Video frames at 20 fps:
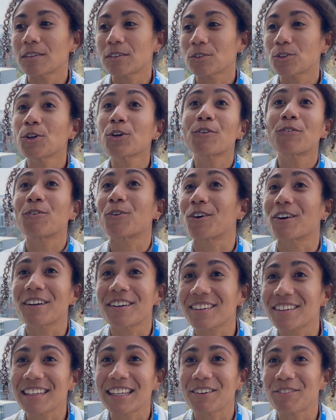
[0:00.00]
look for
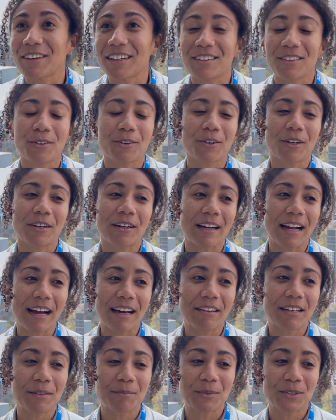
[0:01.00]
even, or
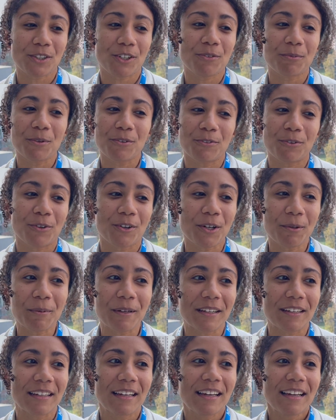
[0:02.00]
had observed before,
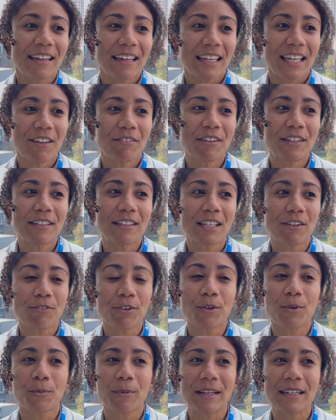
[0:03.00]
but even
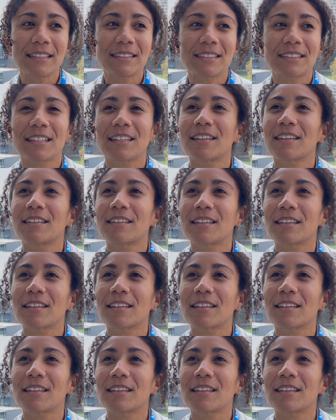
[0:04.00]
different ways to